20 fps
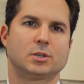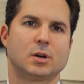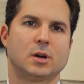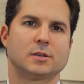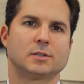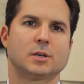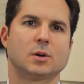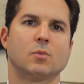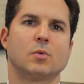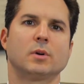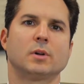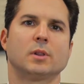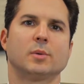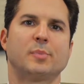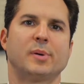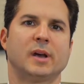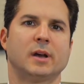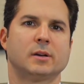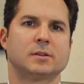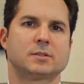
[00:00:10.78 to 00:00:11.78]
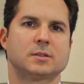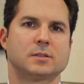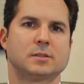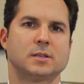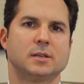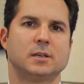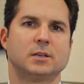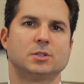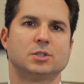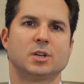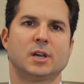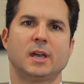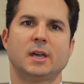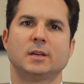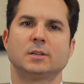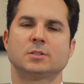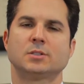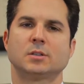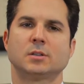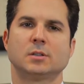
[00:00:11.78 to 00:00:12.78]
causing one of the parents to seek a
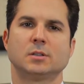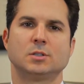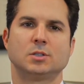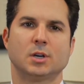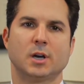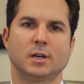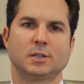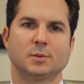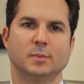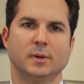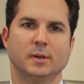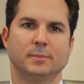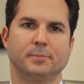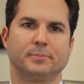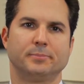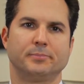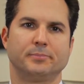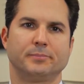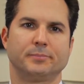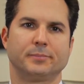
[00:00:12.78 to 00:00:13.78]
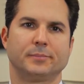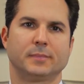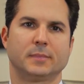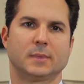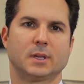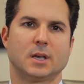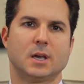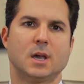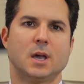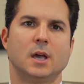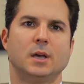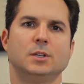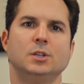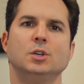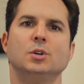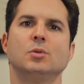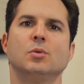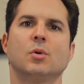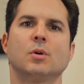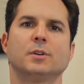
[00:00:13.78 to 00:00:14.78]
change to the judgment.
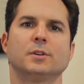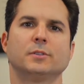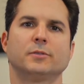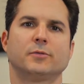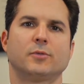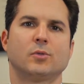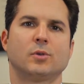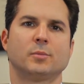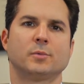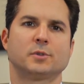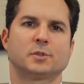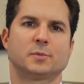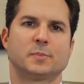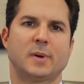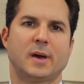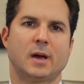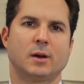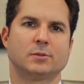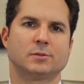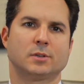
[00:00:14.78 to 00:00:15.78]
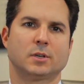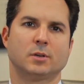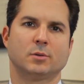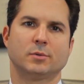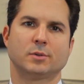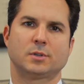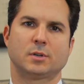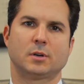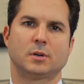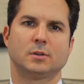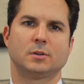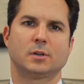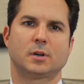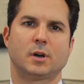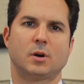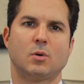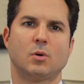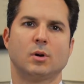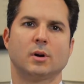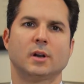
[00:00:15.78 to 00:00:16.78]
You or your former spouse can return to
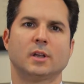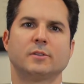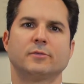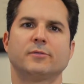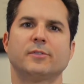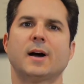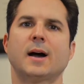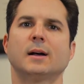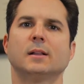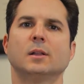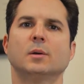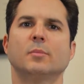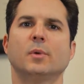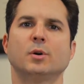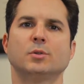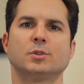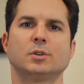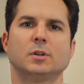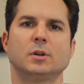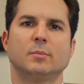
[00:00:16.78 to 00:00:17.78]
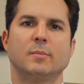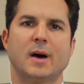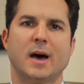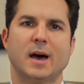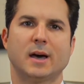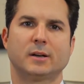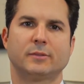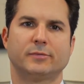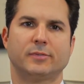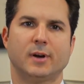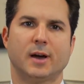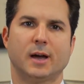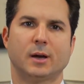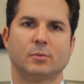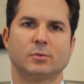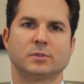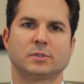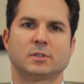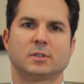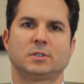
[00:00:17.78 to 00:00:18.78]
court and file a motion to modify
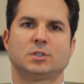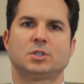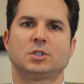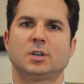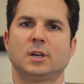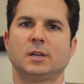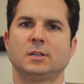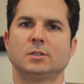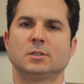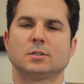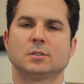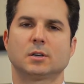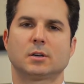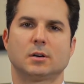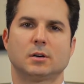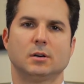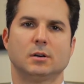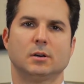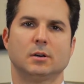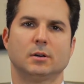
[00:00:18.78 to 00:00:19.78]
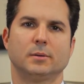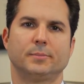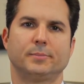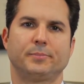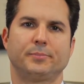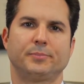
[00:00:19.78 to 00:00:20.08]
when such changes occur.